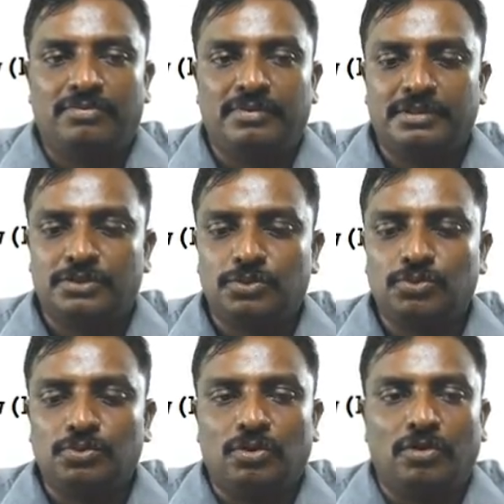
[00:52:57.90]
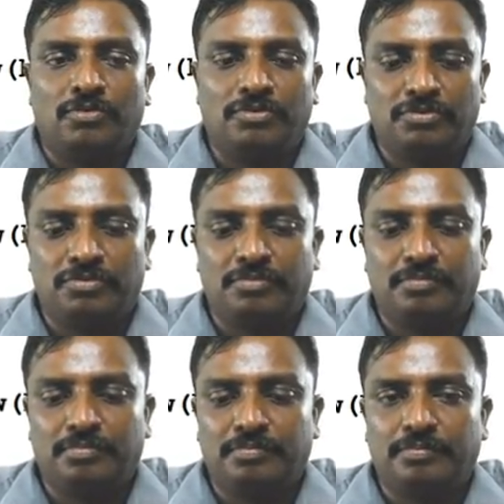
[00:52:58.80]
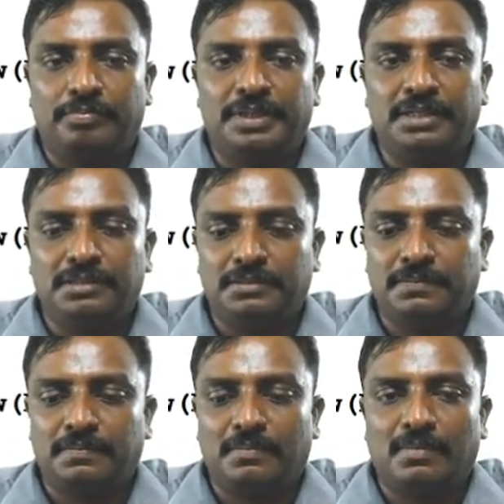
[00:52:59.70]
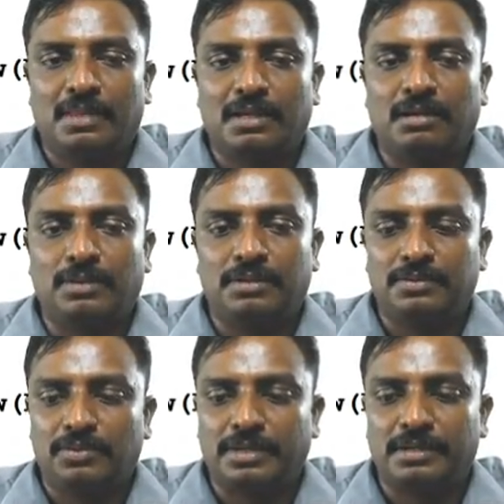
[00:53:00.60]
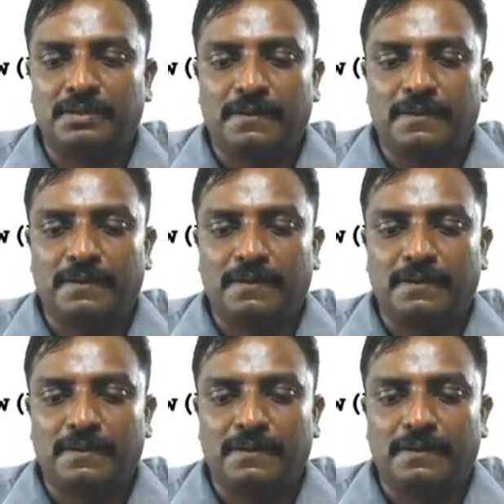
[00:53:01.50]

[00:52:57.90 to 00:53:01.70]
filter of B, comma, okay,